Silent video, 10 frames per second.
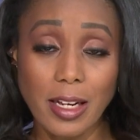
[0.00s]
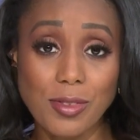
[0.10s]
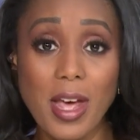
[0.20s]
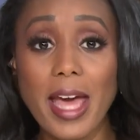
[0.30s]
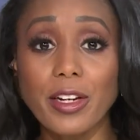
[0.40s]

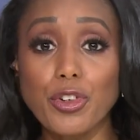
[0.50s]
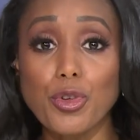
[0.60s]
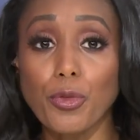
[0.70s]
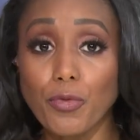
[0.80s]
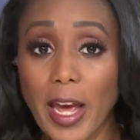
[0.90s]
is headed
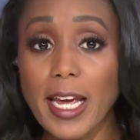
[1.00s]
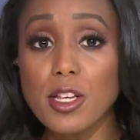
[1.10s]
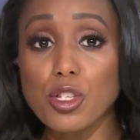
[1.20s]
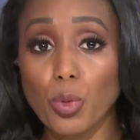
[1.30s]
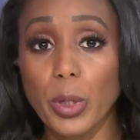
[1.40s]
to
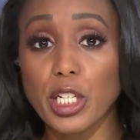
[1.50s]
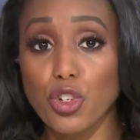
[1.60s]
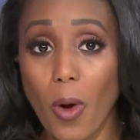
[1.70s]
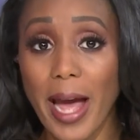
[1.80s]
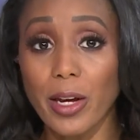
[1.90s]
phase three
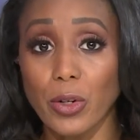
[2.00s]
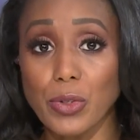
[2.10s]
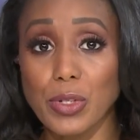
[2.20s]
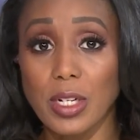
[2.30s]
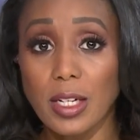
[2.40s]

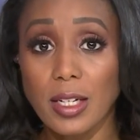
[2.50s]
trials.